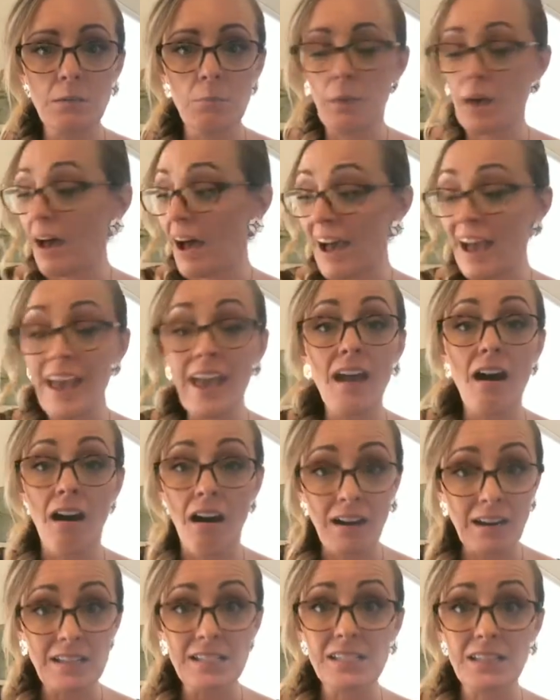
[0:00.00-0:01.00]
but I
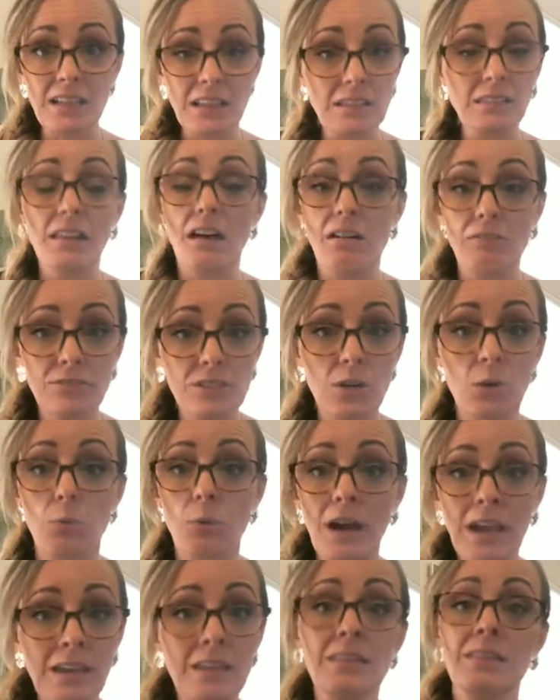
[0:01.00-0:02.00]
honestly love to
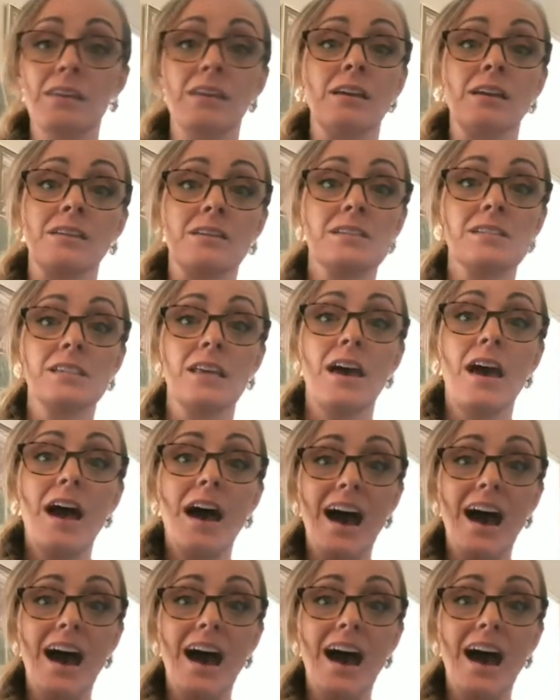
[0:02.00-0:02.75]
write things.